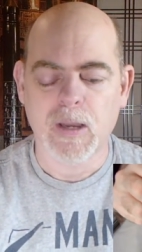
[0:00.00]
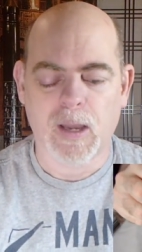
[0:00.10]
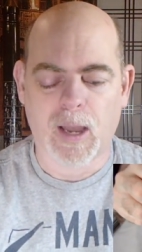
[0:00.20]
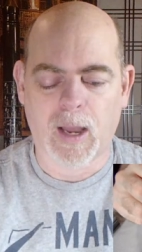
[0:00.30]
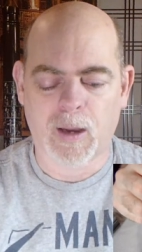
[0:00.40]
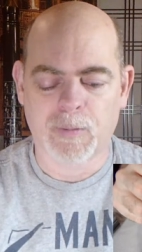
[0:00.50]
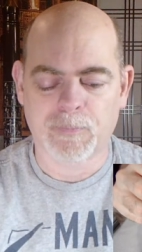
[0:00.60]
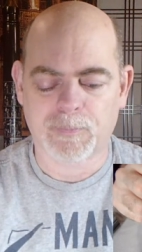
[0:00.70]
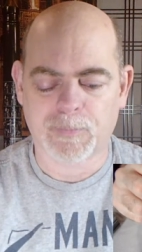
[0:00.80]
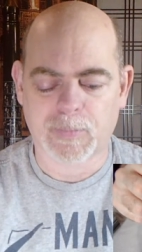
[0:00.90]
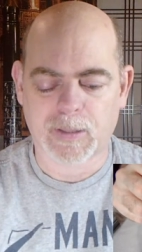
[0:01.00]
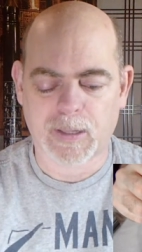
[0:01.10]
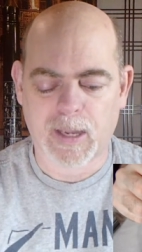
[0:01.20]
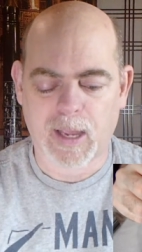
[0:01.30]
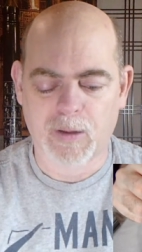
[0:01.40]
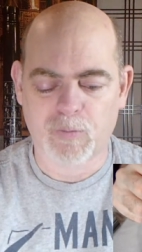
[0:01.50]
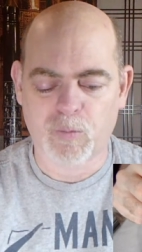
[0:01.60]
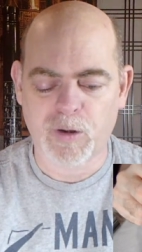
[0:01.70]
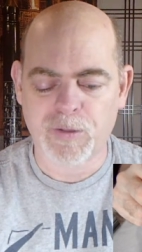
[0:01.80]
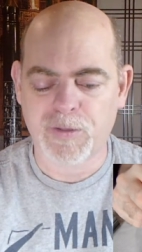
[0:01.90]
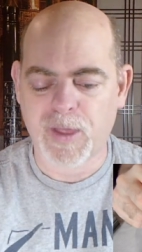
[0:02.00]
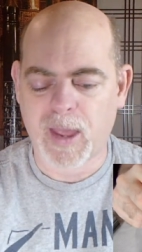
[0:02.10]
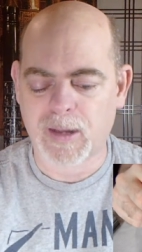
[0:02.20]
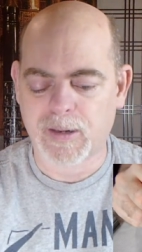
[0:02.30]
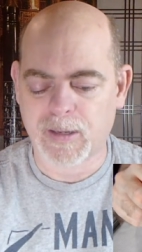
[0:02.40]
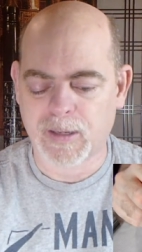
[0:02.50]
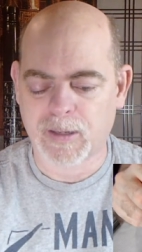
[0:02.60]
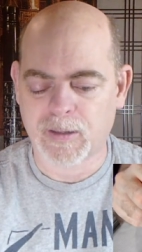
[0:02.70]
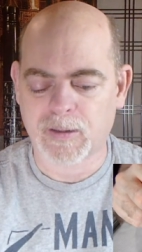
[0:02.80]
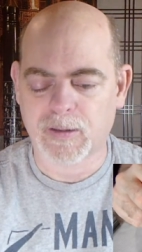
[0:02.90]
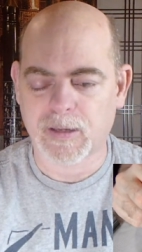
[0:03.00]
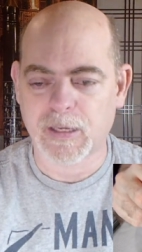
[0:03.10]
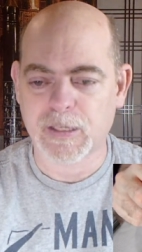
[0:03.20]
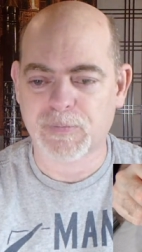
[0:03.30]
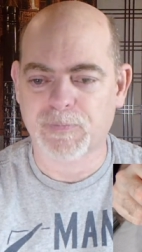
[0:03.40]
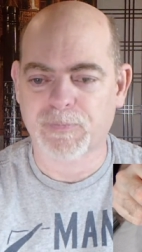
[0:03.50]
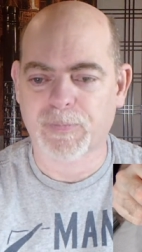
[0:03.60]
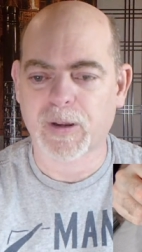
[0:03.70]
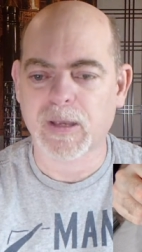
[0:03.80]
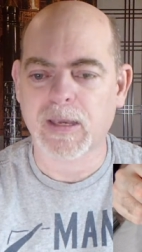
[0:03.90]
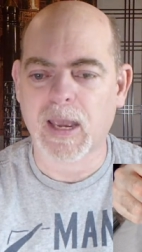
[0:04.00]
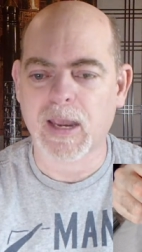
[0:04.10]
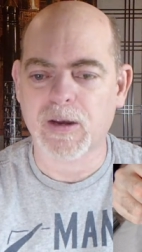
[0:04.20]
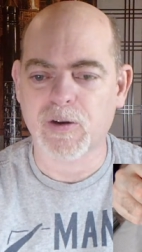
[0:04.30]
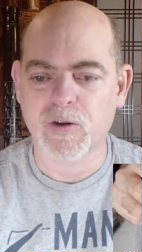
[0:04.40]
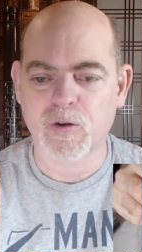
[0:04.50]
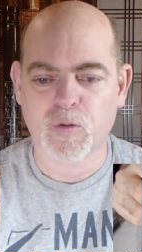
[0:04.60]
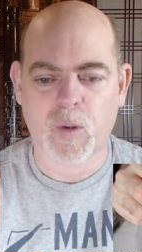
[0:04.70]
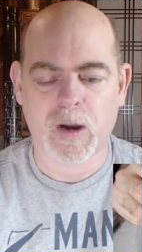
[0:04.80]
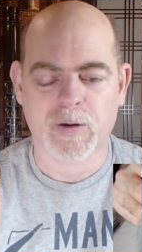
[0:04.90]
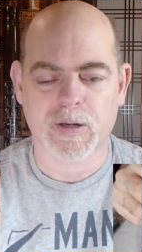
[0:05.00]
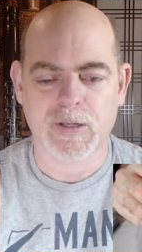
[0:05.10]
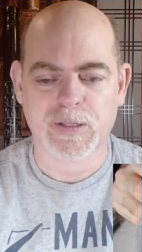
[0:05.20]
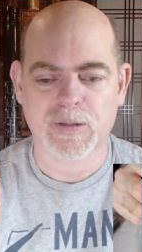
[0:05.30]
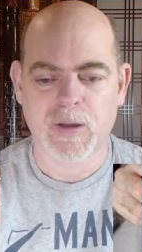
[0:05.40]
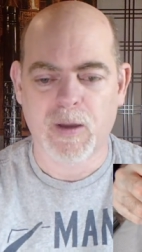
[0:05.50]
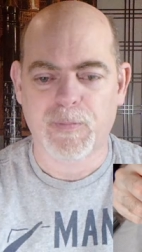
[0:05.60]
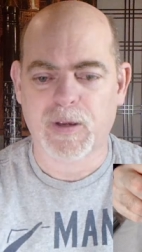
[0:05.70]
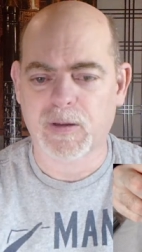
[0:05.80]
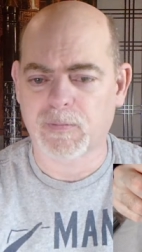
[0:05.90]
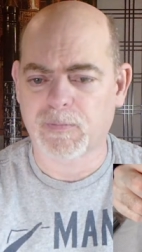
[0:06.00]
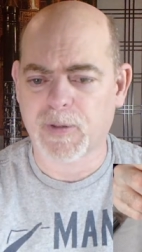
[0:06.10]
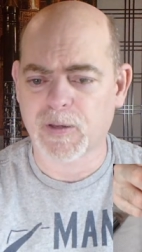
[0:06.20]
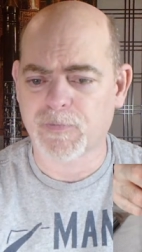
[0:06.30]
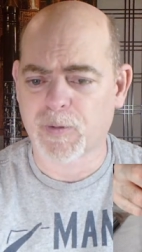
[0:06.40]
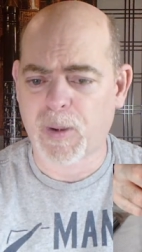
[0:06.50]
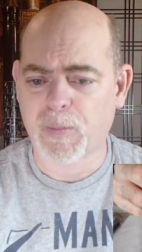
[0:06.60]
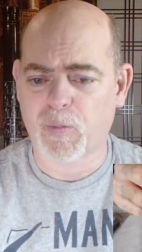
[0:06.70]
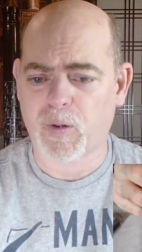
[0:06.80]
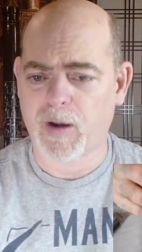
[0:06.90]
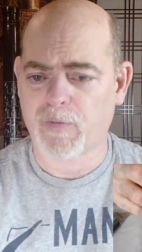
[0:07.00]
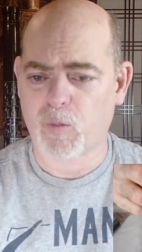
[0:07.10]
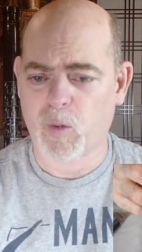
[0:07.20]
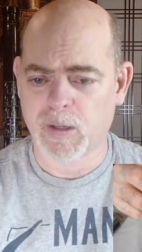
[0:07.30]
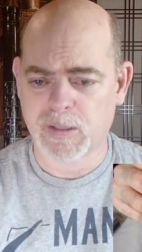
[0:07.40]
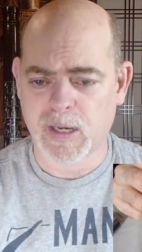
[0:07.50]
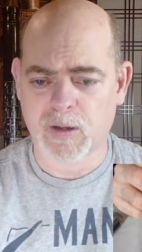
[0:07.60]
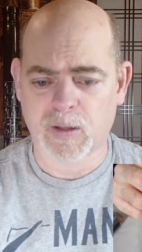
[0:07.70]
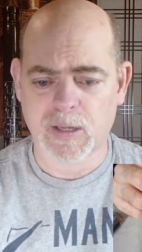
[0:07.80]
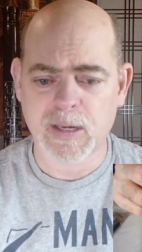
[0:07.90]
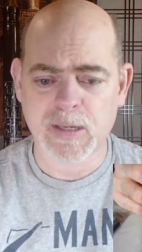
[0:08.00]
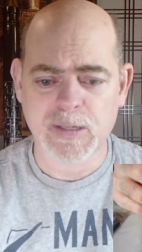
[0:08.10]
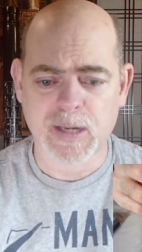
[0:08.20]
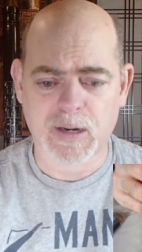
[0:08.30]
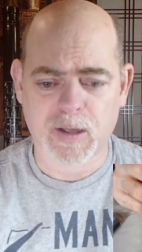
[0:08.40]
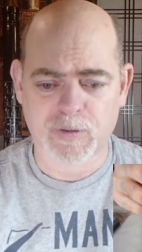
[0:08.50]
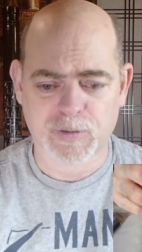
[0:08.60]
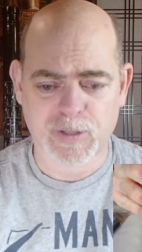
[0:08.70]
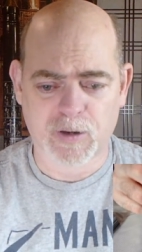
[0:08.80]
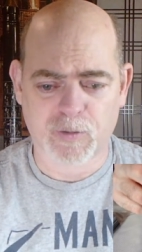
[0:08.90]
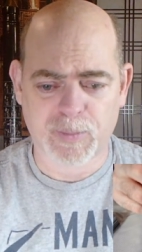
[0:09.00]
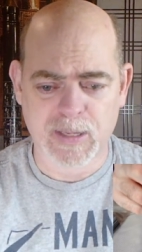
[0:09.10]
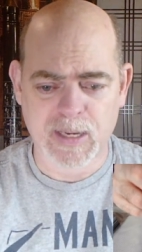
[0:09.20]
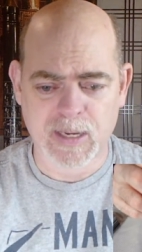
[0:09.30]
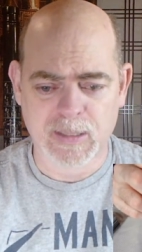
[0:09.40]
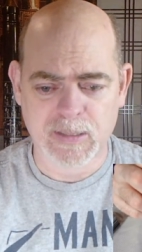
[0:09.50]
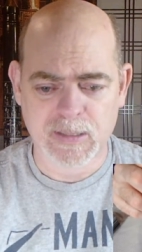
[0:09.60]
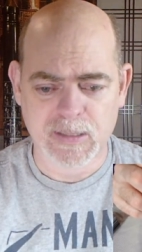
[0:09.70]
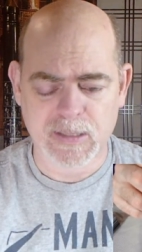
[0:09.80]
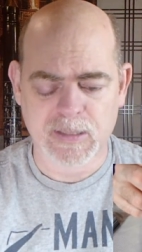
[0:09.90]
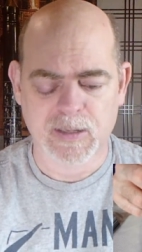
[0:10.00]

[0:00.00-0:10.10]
And with that end is bringing a new awareness. Because remember, whenever one cycle ends, another cycle begins.